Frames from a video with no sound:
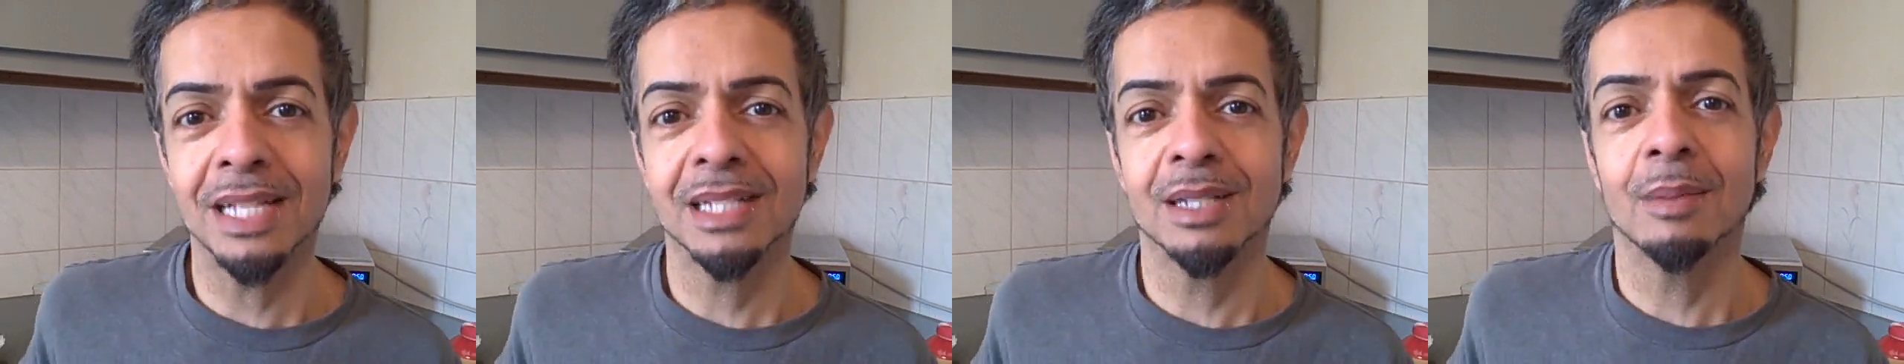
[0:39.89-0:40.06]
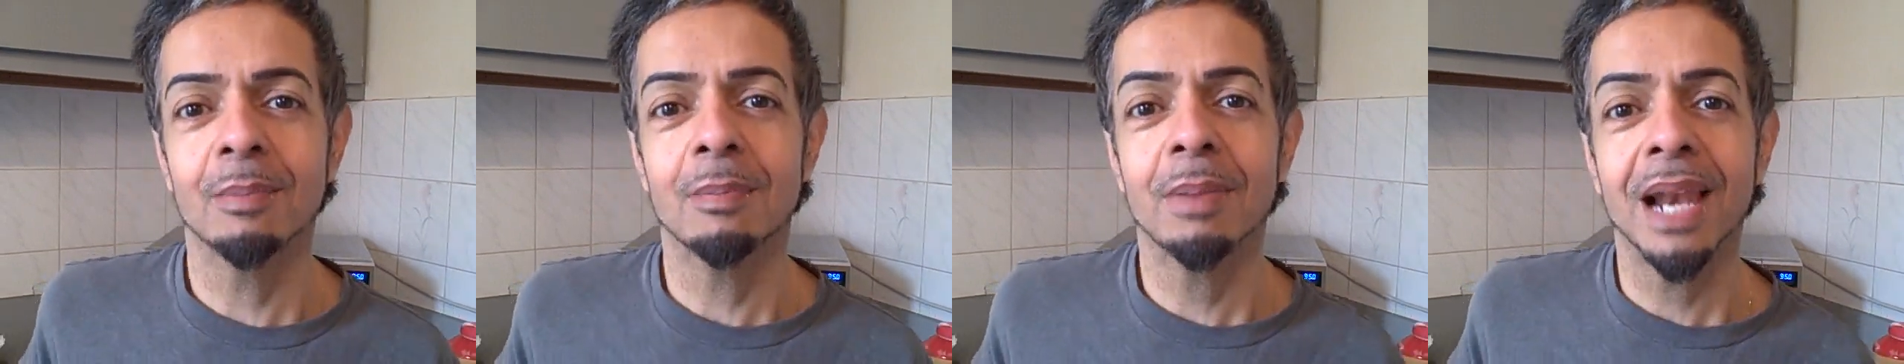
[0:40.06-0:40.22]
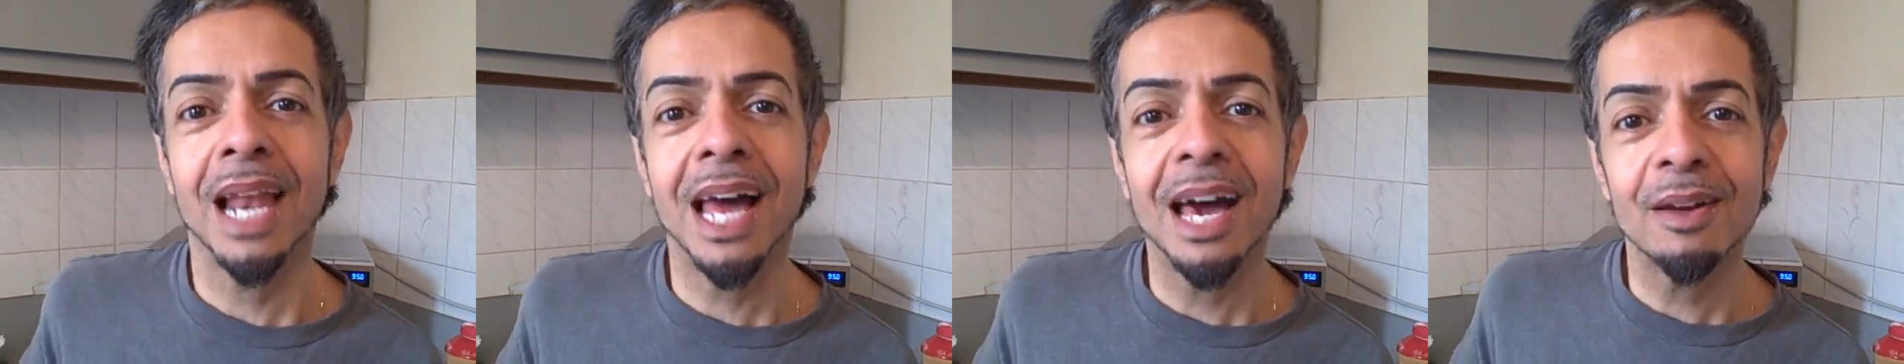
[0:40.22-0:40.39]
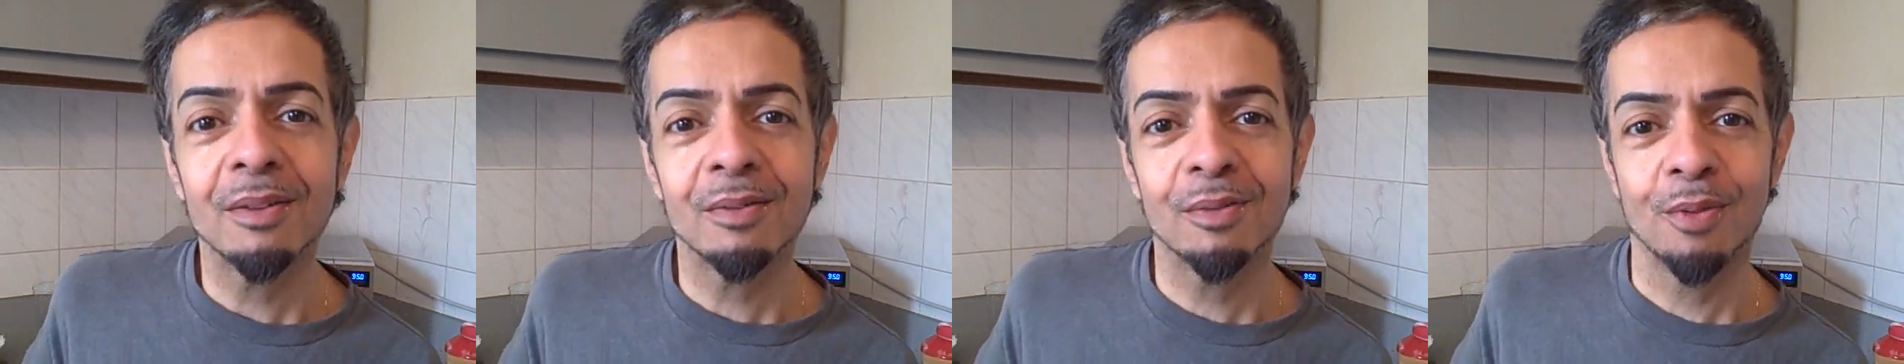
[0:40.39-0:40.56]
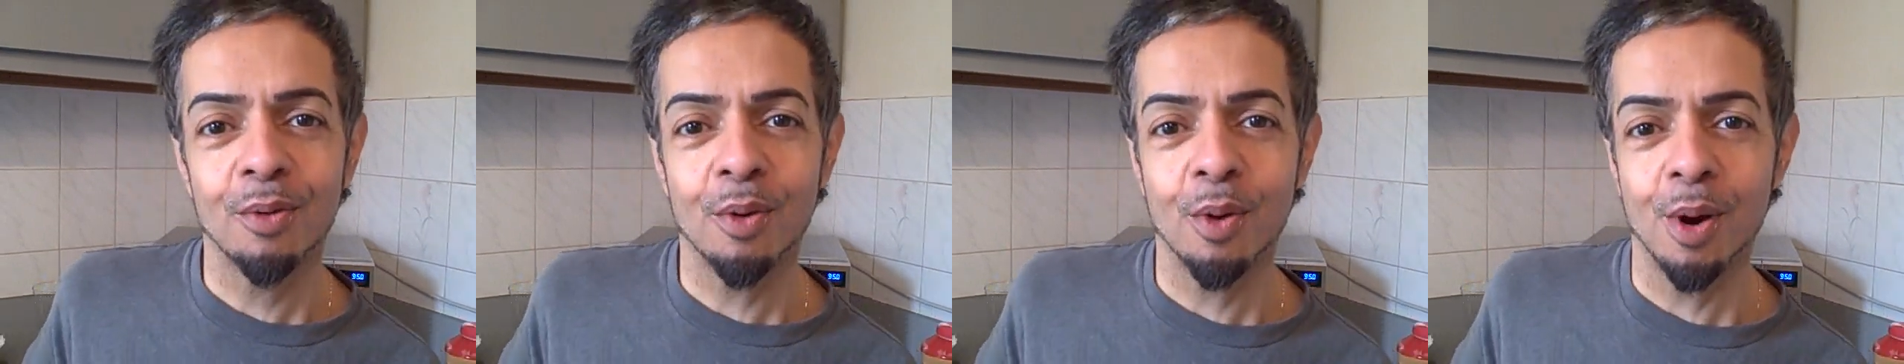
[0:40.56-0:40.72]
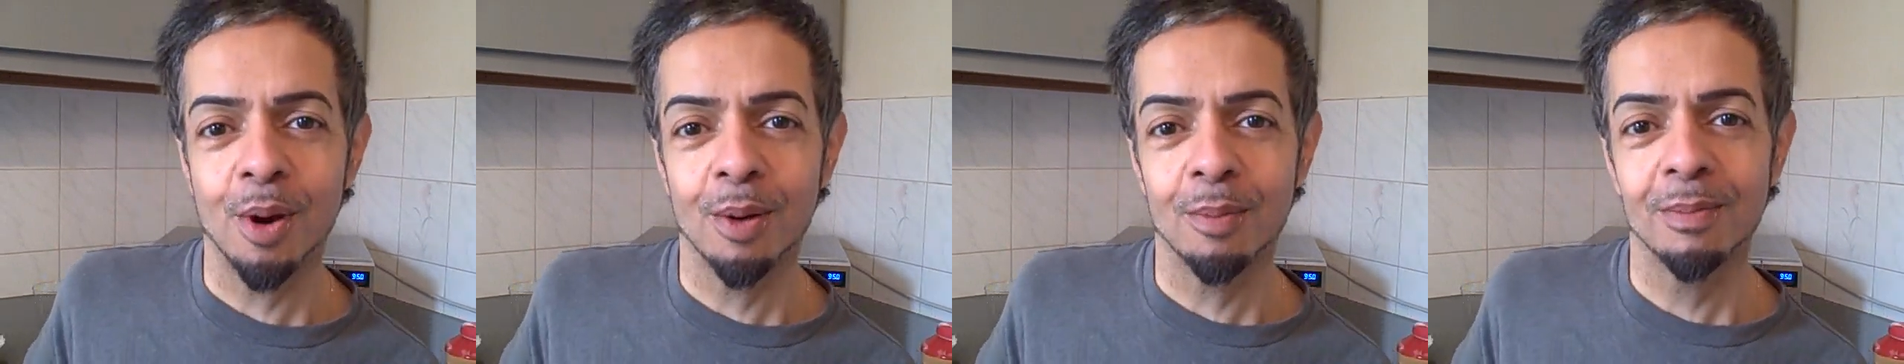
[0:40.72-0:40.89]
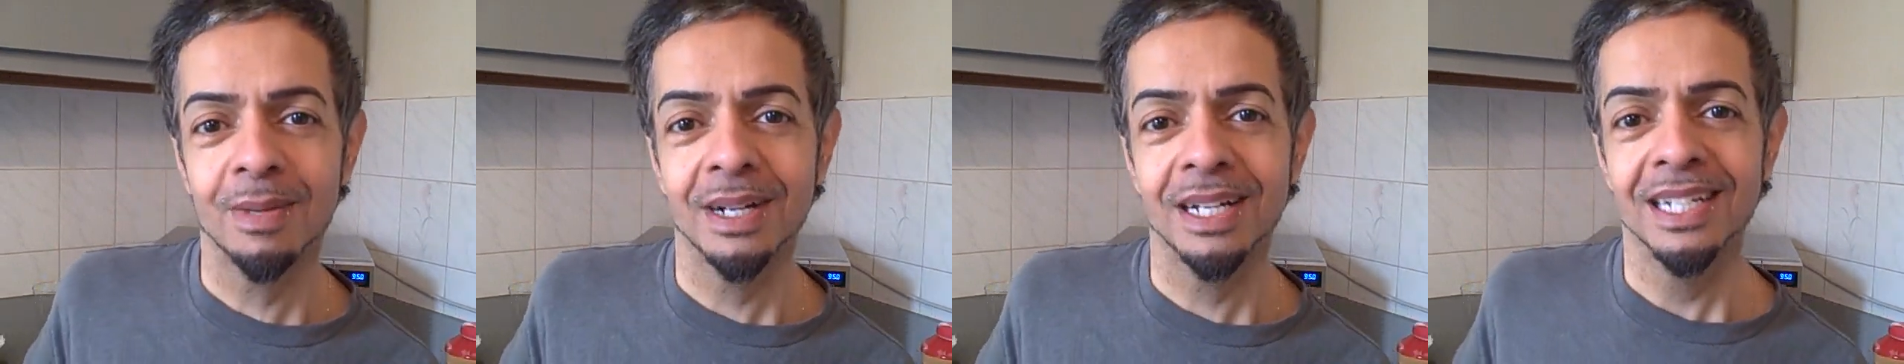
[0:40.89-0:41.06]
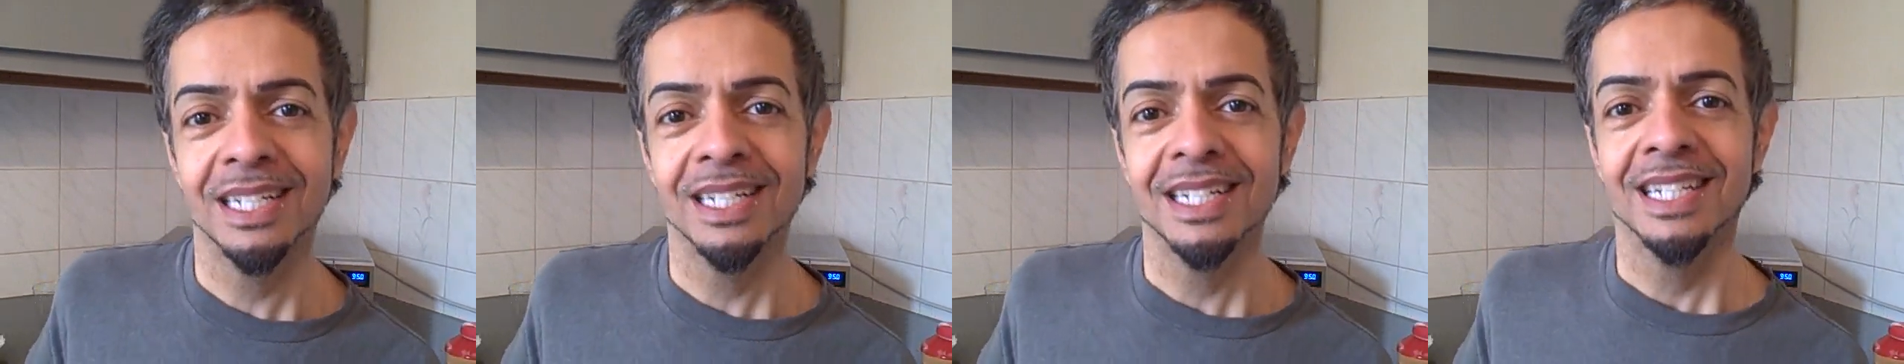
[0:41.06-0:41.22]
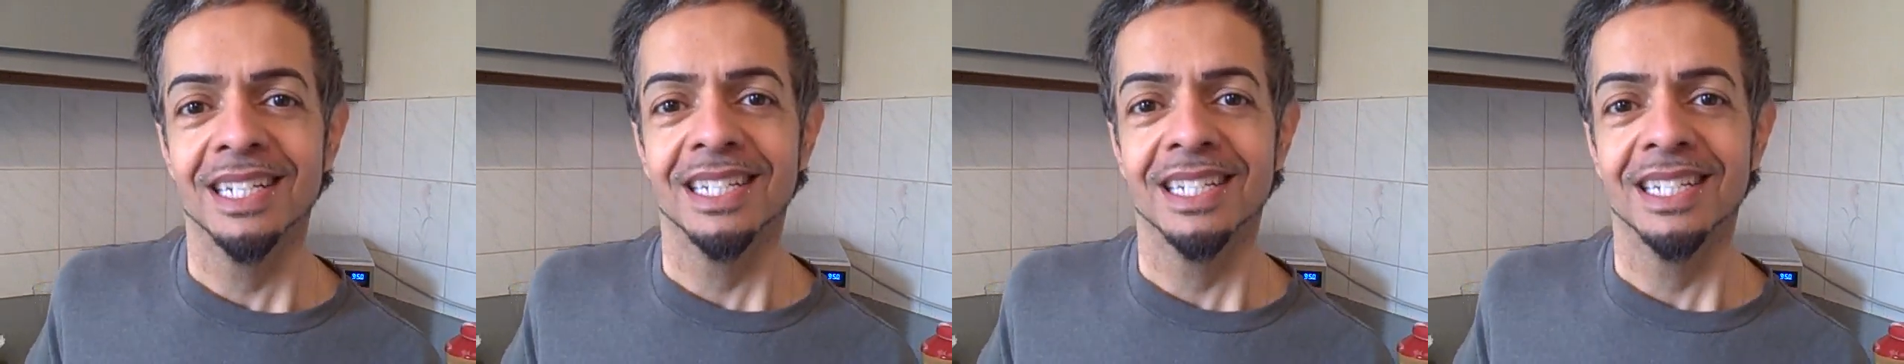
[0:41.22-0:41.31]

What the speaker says: as a platform